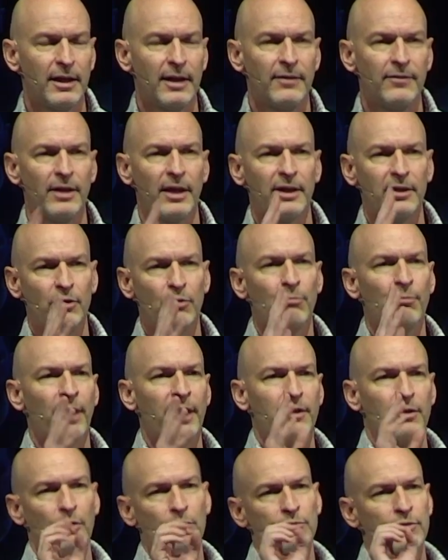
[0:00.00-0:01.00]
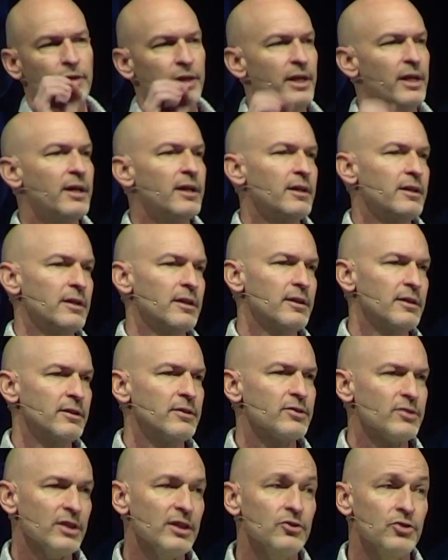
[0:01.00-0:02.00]
and that you might only
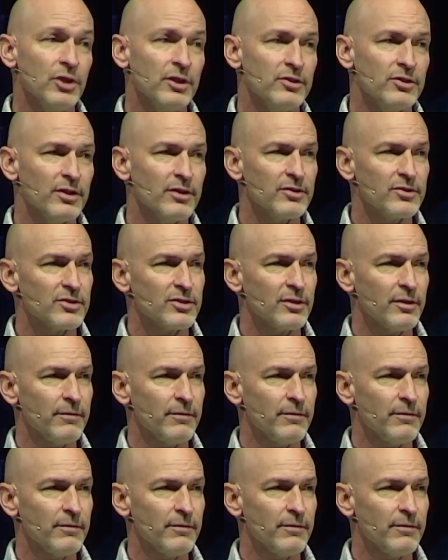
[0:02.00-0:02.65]
see Jesus.